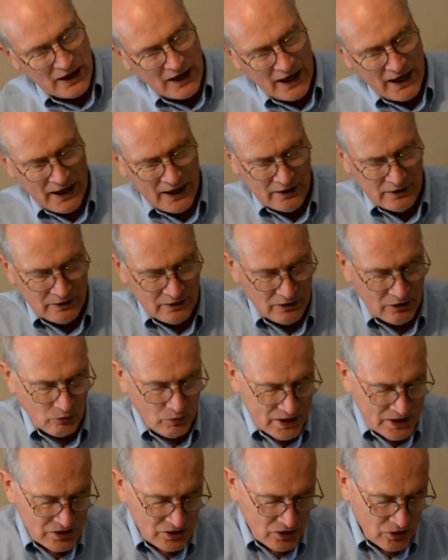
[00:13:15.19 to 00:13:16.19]
and the
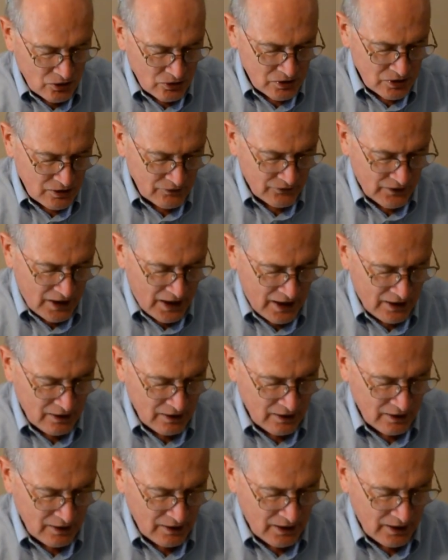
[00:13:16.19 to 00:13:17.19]
west coast of
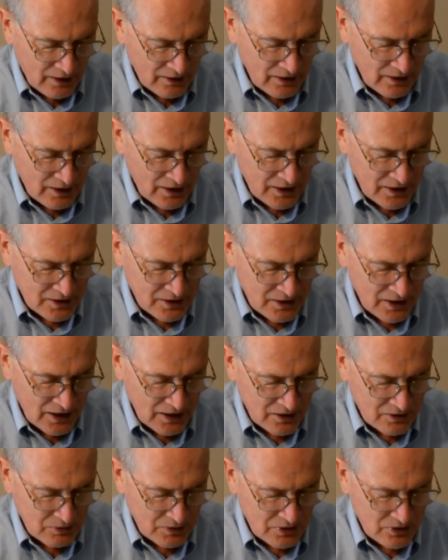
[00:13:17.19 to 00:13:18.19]
Canada and the United
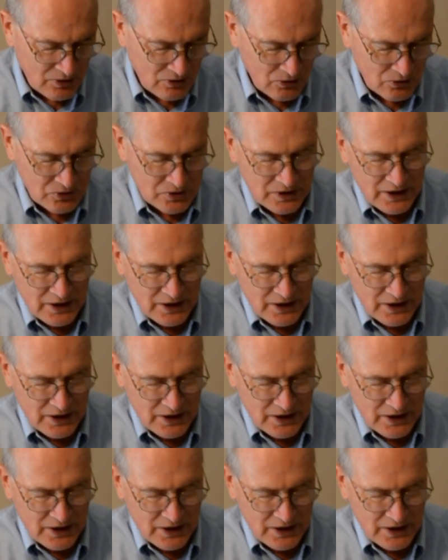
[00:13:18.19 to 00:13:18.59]
States, which goes